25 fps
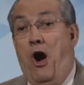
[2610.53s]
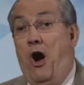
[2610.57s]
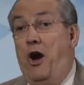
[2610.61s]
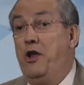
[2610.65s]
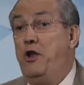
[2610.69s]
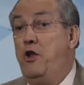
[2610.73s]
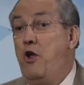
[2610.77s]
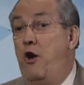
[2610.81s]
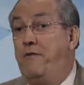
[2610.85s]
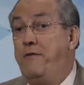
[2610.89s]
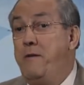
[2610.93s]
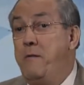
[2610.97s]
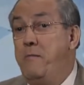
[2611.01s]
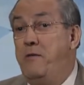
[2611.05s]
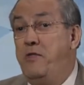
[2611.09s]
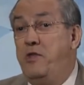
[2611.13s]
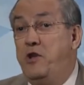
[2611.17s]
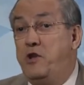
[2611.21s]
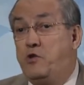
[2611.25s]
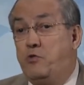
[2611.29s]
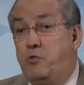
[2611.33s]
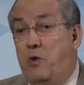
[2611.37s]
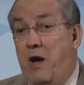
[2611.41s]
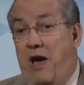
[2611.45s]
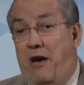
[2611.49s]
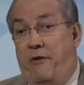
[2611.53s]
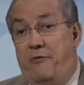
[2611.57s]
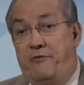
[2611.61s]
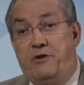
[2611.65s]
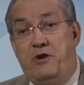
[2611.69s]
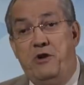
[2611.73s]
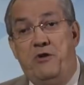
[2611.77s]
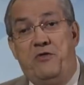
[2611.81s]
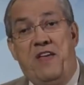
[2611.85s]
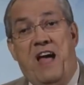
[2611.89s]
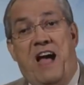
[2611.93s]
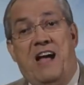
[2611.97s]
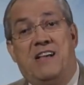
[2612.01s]
On November the 12th,
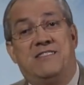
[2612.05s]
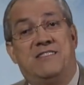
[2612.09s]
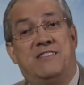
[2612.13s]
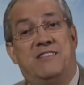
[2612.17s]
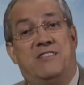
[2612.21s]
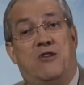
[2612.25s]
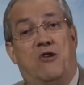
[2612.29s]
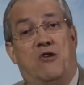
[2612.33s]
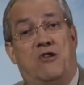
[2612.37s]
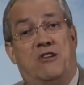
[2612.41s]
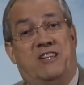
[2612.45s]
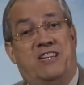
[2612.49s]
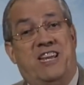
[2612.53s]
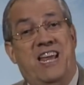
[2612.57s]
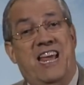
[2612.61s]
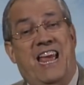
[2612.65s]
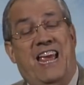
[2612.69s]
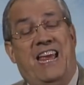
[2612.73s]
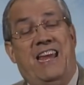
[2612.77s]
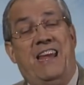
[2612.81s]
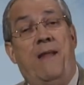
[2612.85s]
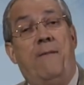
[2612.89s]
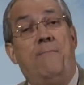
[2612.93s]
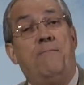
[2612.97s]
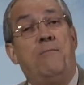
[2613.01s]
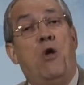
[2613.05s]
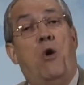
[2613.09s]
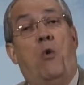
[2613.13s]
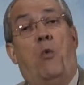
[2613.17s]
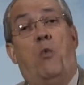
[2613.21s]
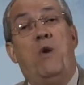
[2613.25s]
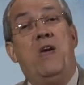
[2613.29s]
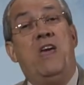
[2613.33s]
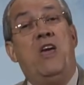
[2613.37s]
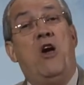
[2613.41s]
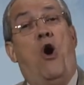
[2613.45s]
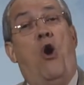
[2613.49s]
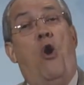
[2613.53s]
2013,
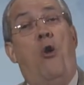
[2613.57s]
we